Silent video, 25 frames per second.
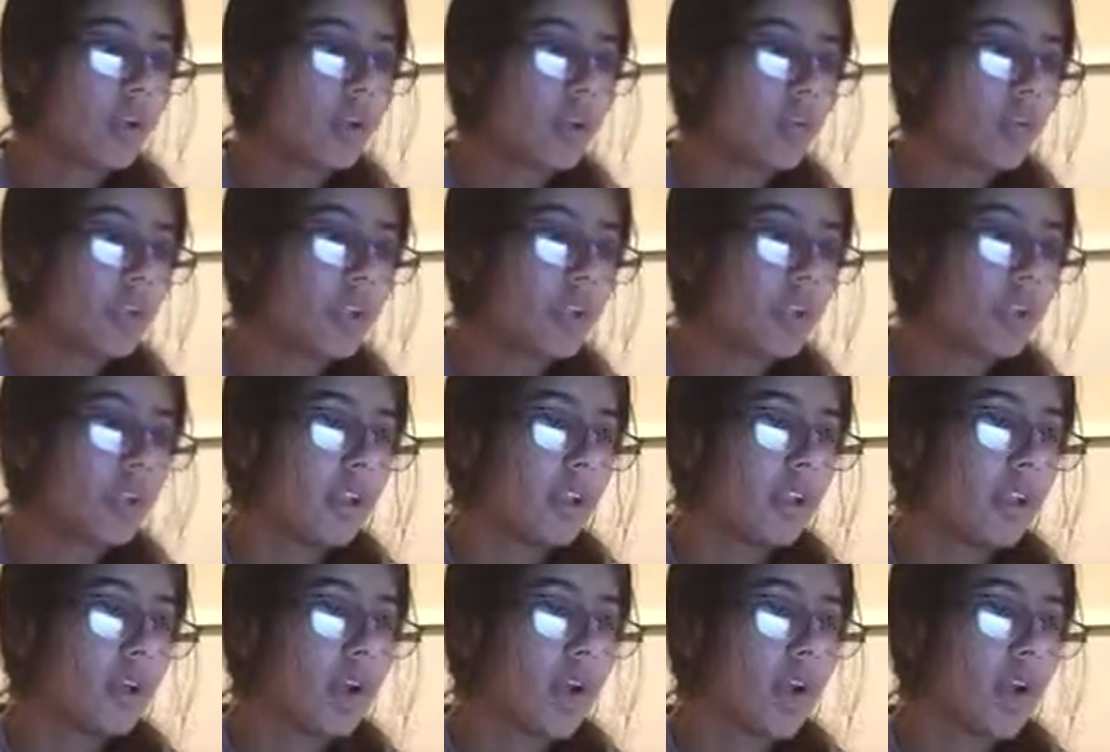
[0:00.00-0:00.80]

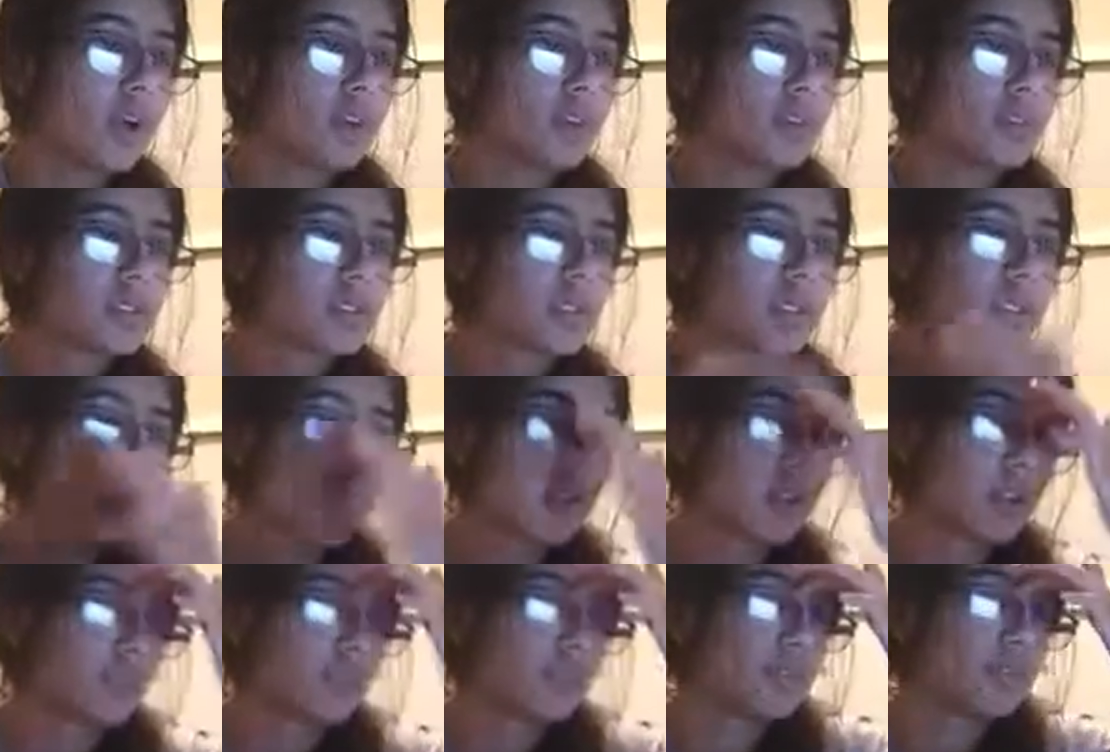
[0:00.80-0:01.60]
Reading
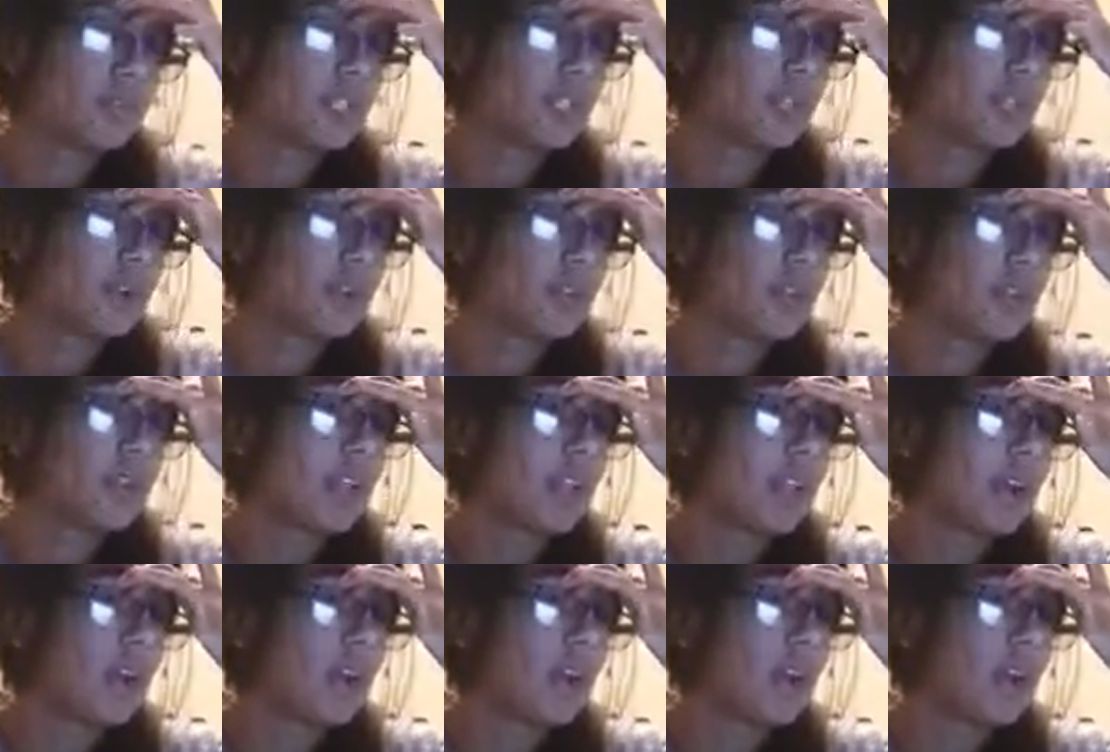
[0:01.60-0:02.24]
outside, reading out